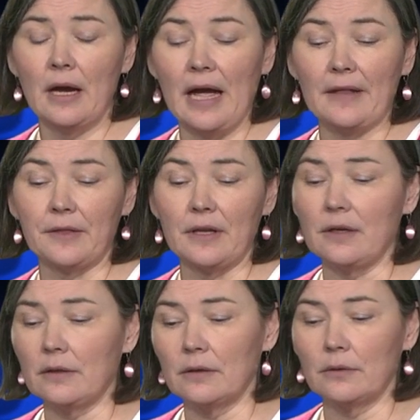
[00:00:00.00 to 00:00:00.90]
and
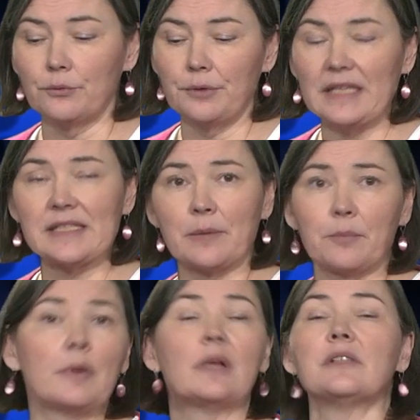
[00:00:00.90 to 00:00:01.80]
write
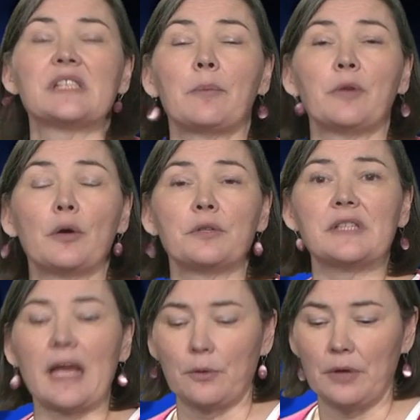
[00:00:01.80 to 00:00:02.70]
some notes
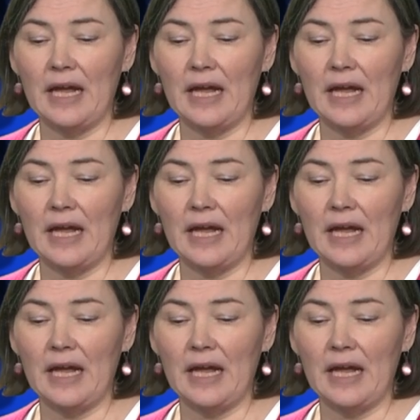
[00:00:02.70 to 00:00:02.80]
down